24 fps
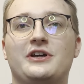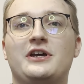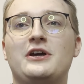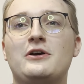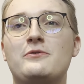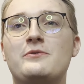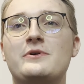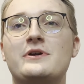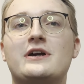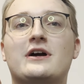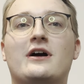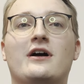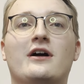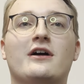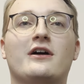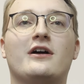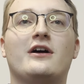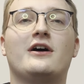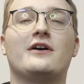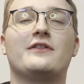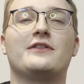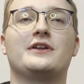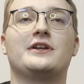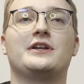here we are
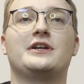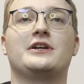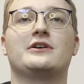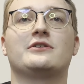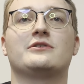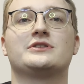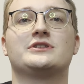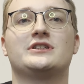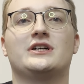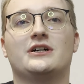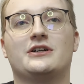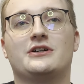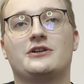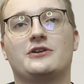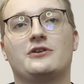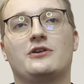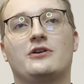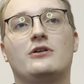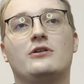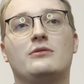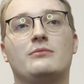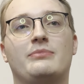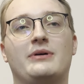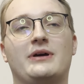on the Neo Soccer
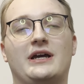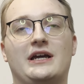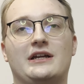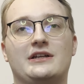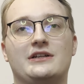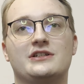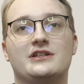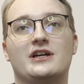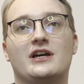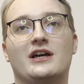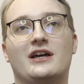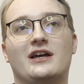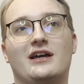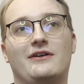homepage.